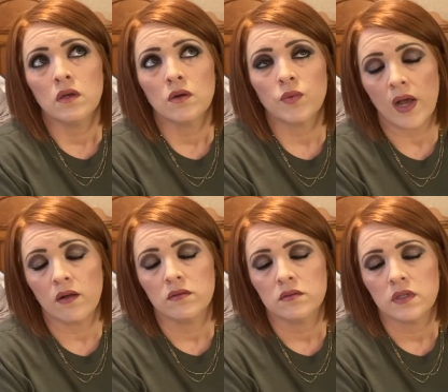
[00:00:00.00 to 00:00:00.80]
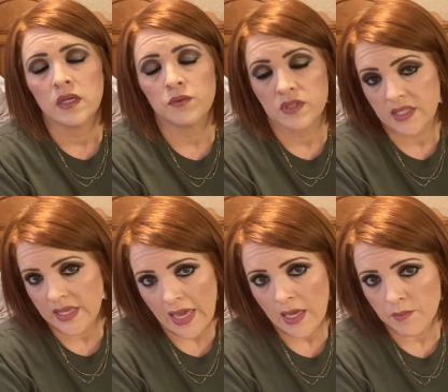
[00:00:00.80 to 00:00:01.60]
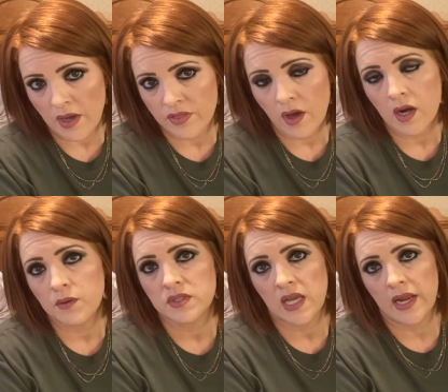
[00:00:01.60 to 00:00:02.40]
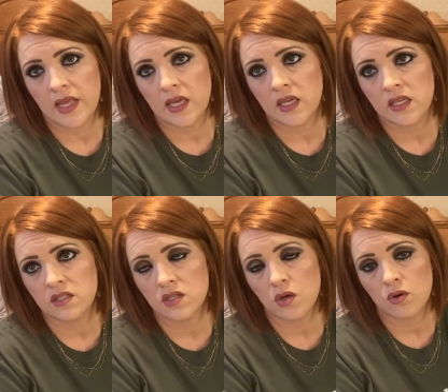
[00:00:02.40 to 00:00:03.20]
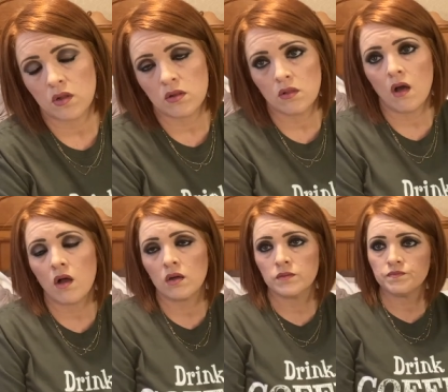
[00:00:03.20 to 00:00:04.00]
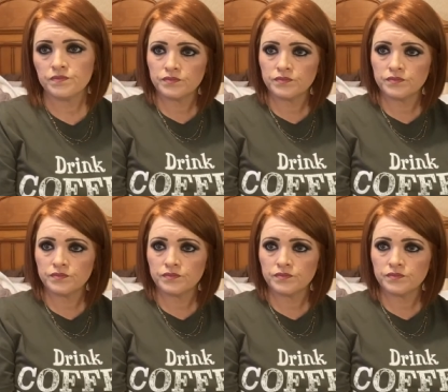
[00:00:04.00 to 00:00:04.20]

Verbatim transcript: well, it was a game. I thought I was hiding it. He's known all along.